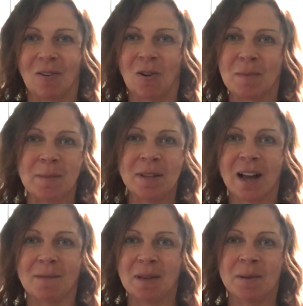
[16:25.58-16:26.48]
Or maybe
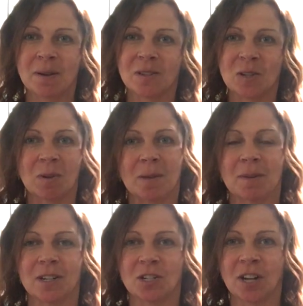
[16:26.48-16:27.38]
not. Maybe also what I'm
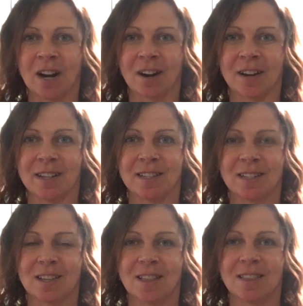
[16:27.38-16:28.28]
going to share
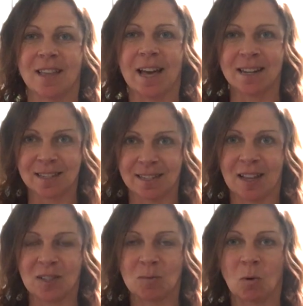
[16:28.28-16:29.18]
is that is
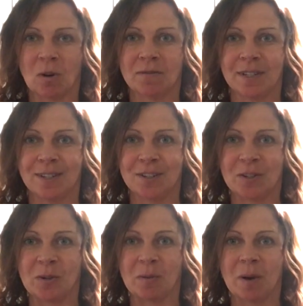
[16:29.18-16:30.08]
since morphed
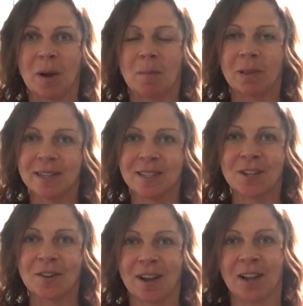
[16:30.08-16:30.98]
into
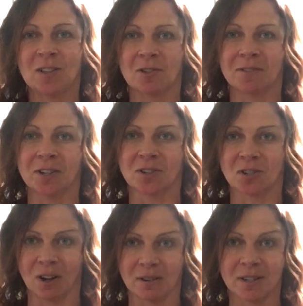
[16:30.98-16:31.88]
placing your hands over your
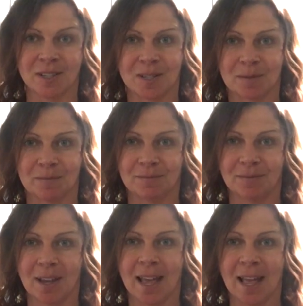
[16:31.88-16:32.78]
chakras.
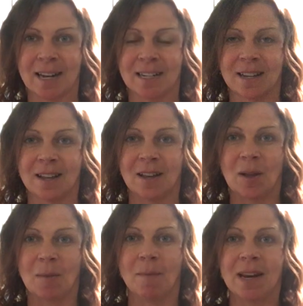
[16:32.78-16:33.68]
And
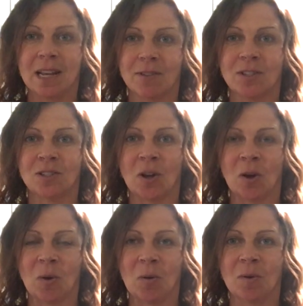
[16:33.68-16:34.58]
many of us
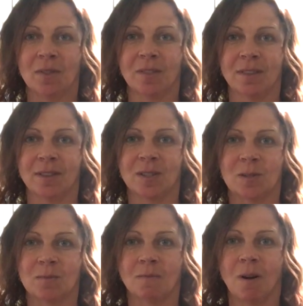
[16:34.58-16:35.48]
know
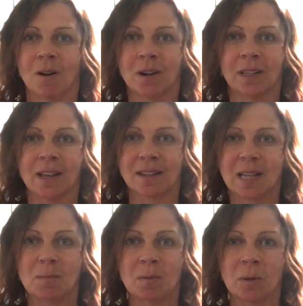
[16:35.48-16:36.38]
this modernly
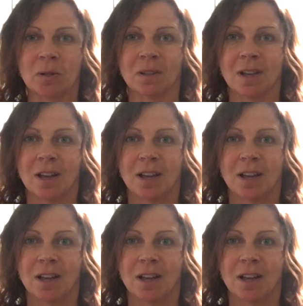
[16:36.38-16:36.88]
acceptable